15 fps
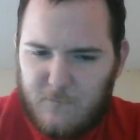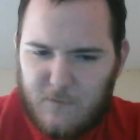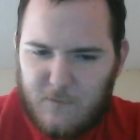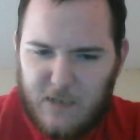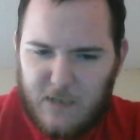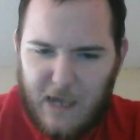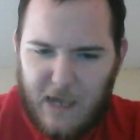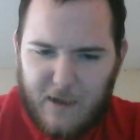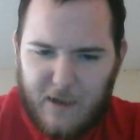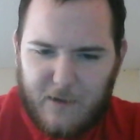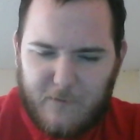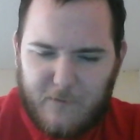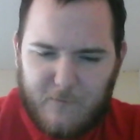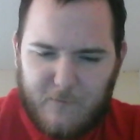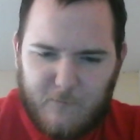Yeah,
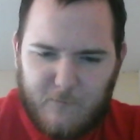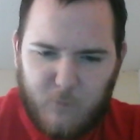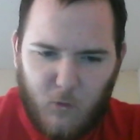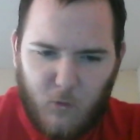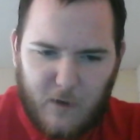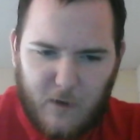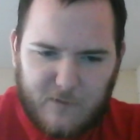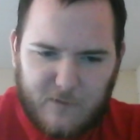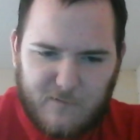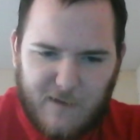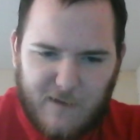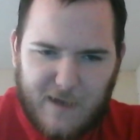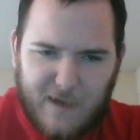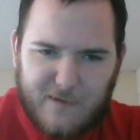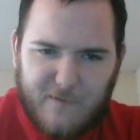point to
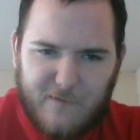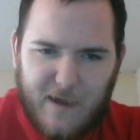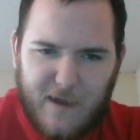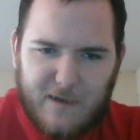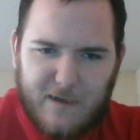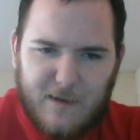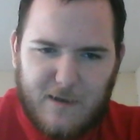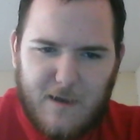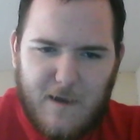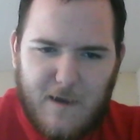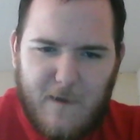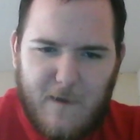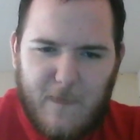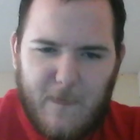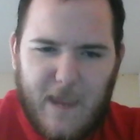end
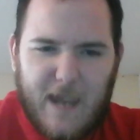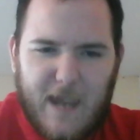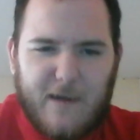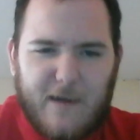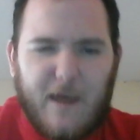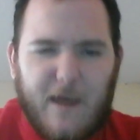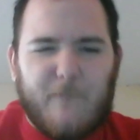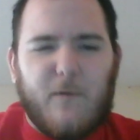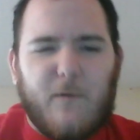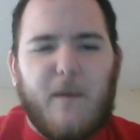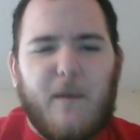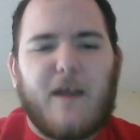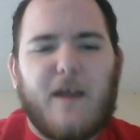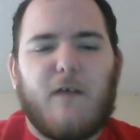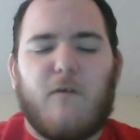then. And I'm
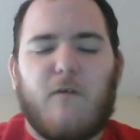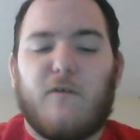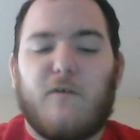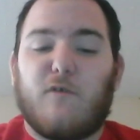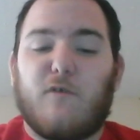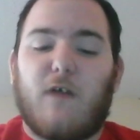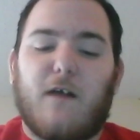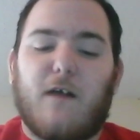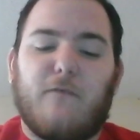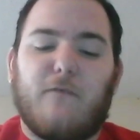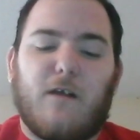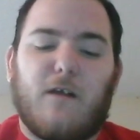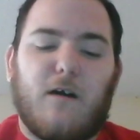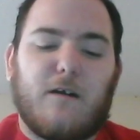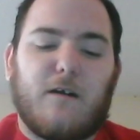debating on whether to do kind of
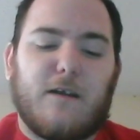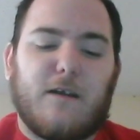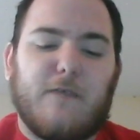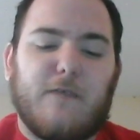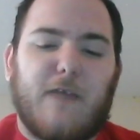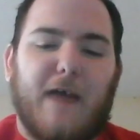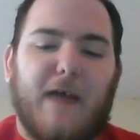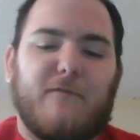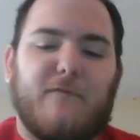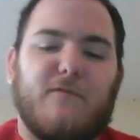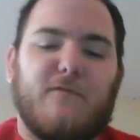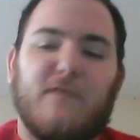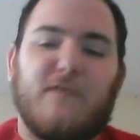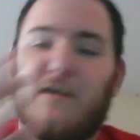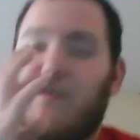beyond even after,
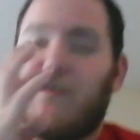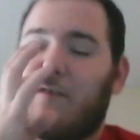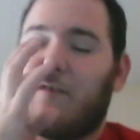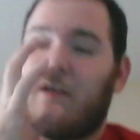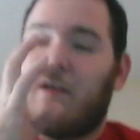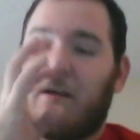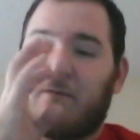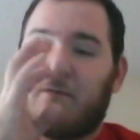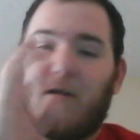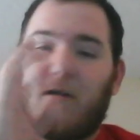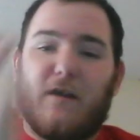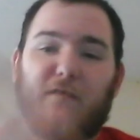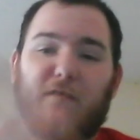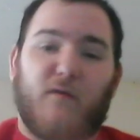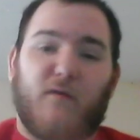you know, because I
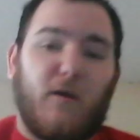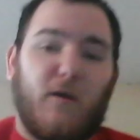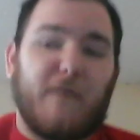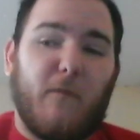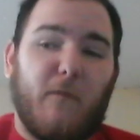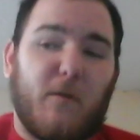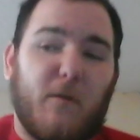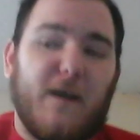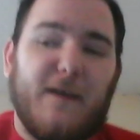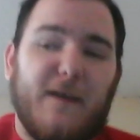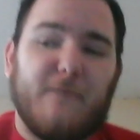started during the break,